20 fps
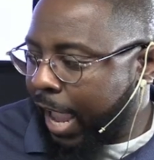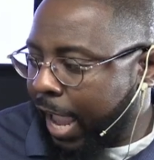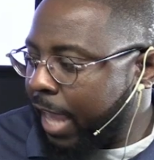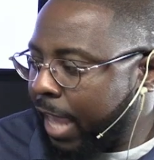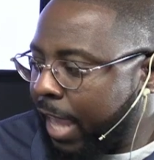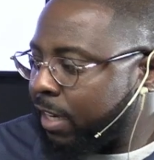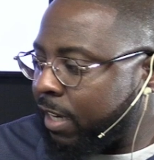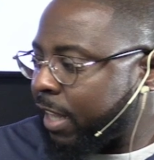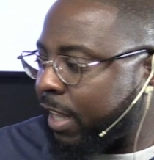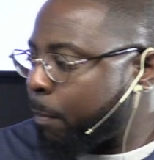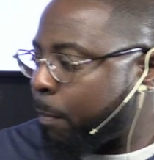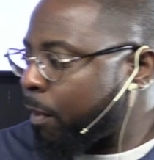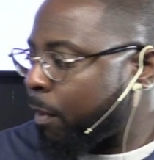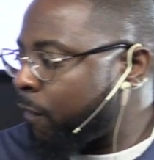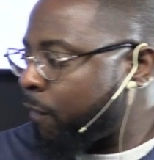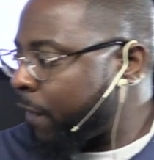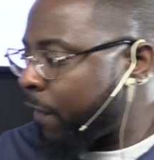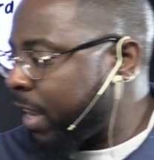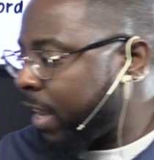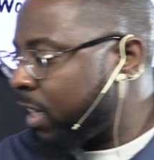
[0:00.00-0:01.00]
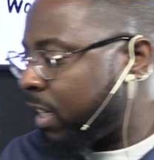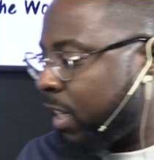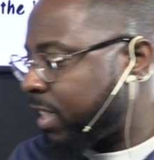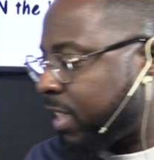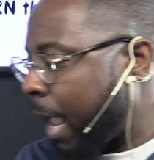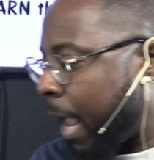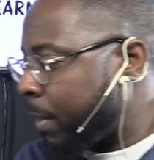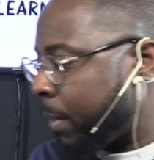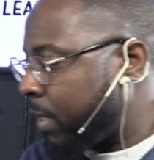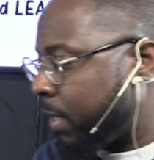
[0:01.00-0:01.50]
now, how did they profane the
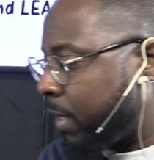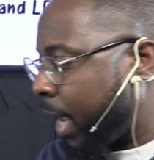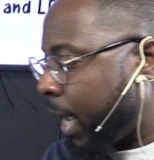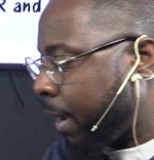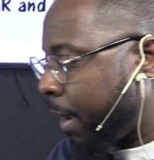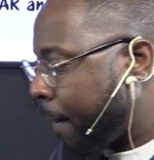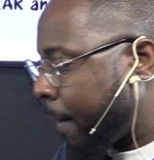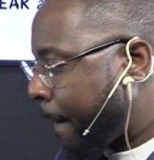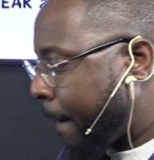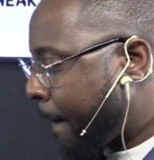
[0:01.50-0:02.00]
Sabbath day?